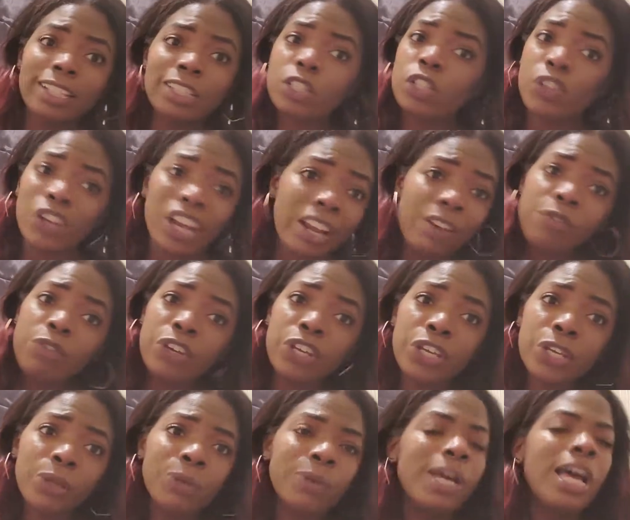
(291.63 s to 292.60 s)
It's great for
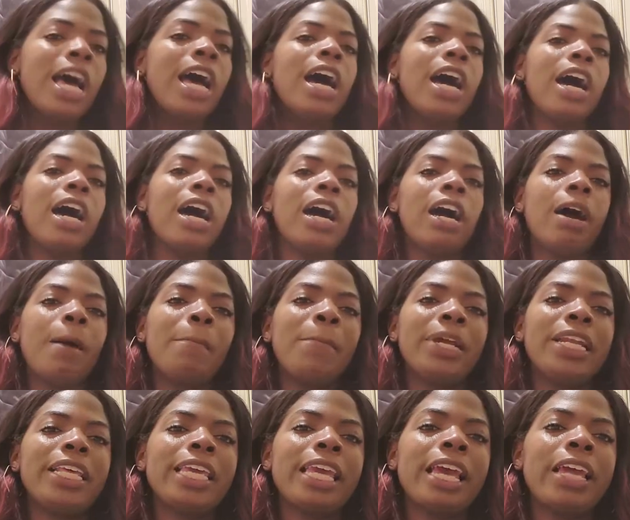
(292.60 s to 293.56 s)
you.
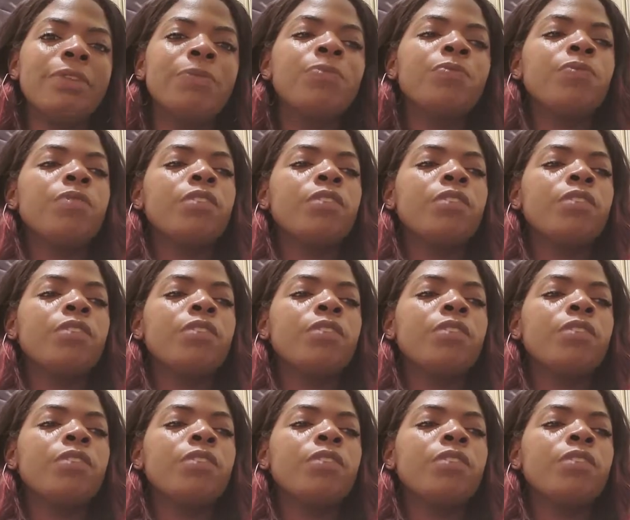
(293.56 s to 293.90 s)
But again,